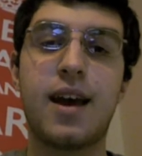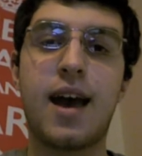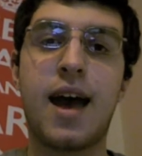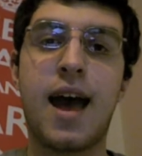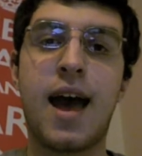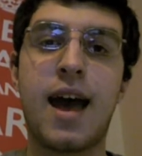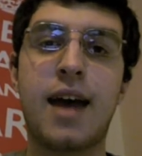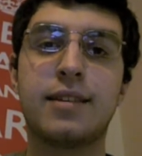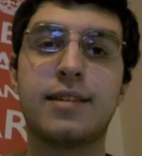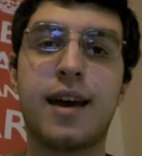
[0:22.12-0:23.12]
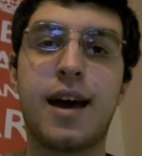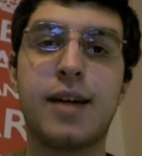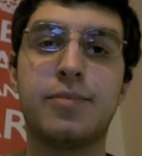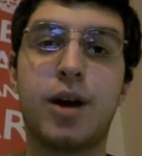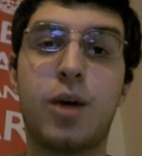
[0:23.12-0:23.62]
And
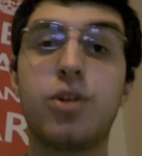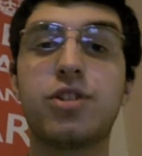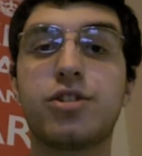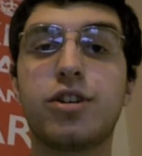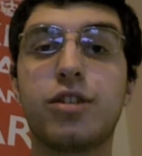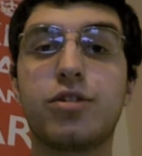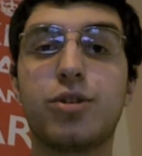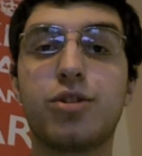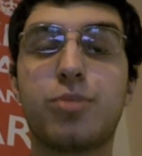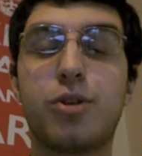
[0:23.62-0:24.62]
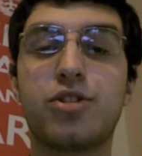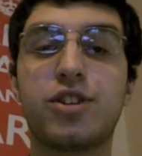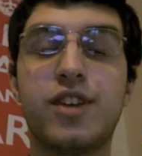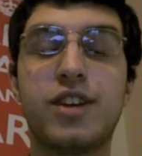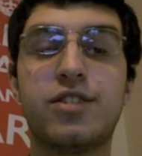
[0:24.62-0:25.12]
I wanted to do a response to
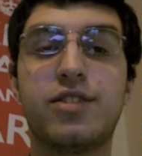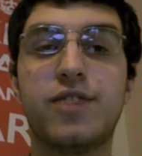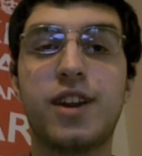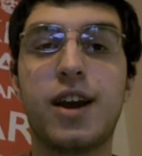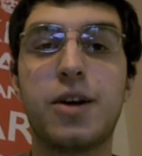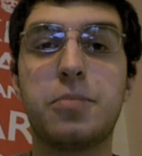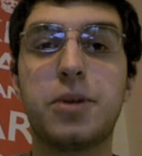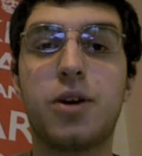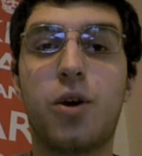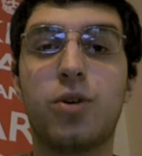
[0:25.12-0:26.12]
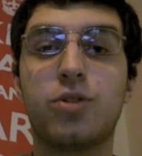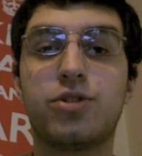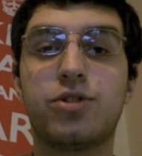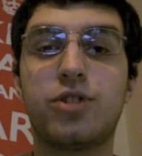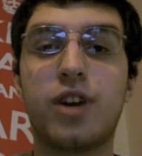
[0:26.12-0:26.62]
this video
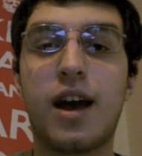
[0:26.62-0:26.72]
because